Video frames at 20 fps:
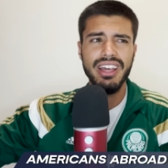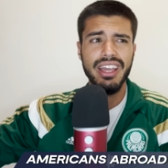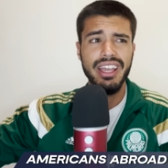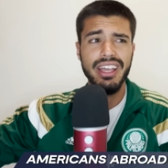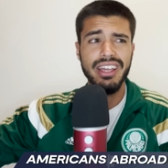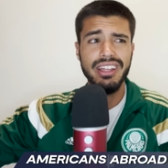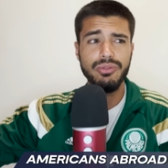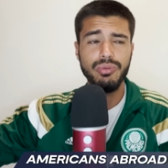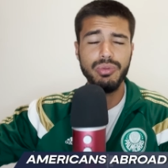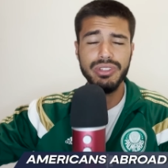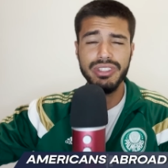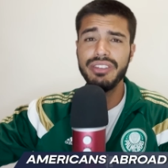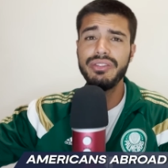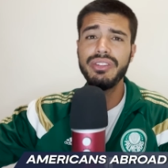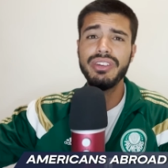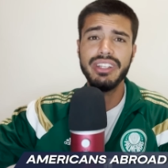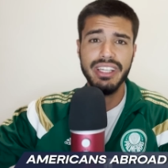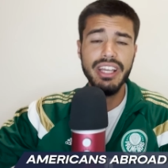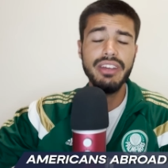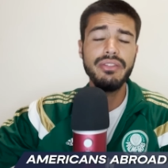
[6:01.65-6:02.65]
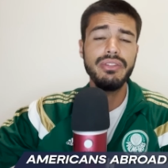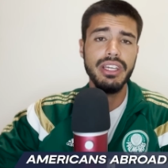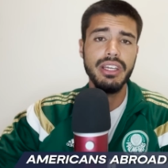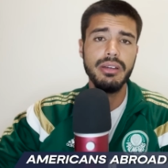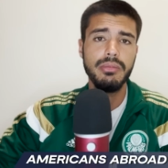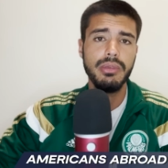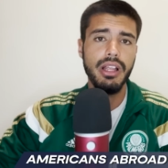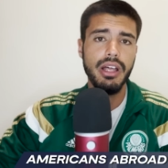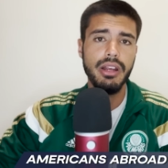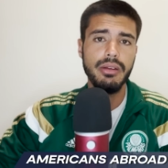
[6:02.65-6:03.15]
and was even giving
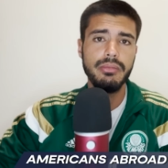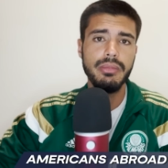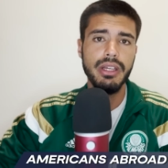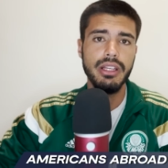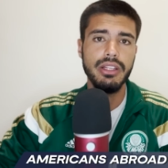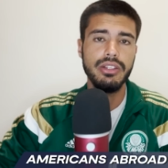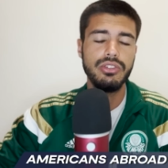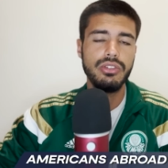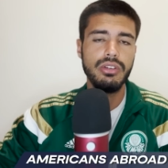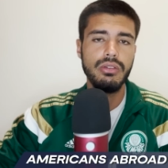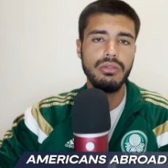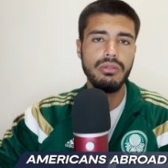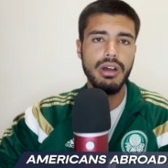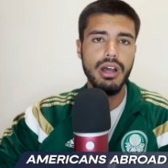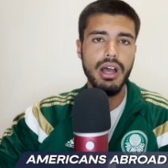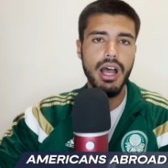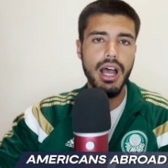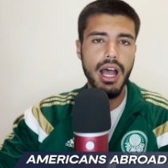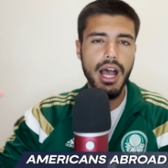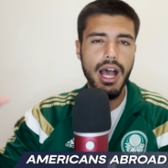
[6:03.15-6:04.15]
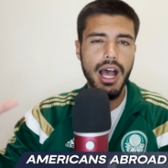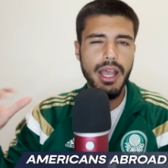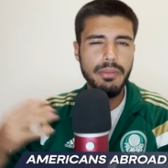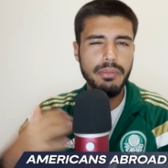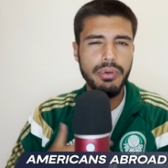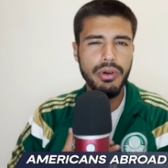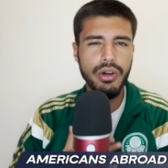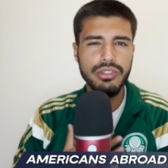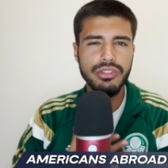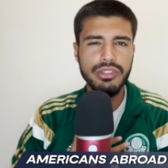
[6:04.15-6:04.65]
him a lot of minutes. So I
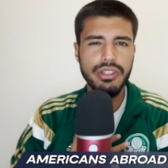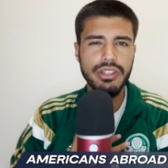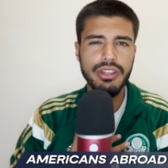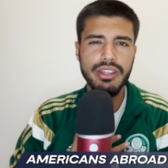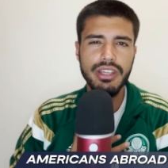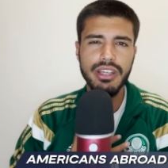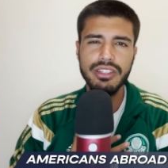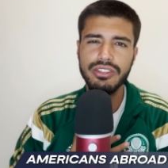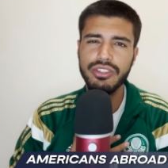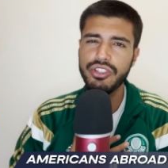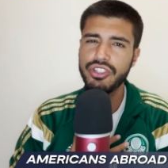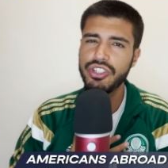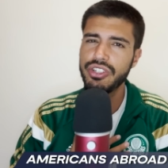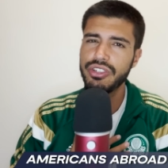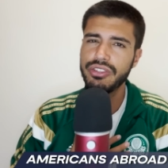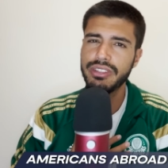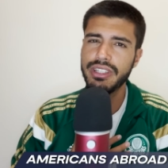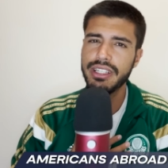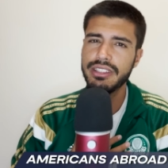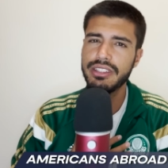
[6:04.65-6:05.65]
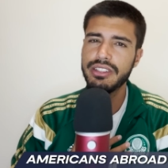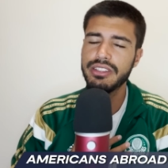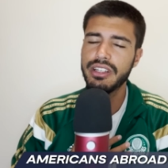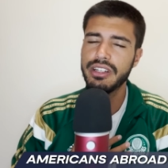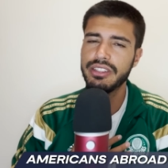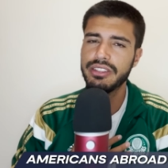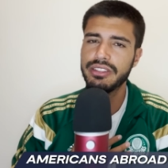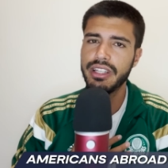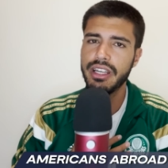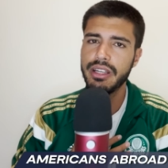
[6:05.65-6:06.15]
personally think Sergiño Dest is going
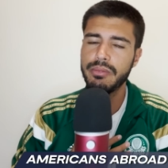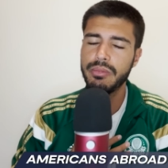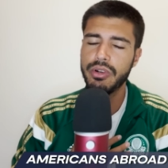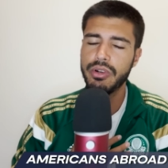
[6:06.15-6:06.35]
to stay in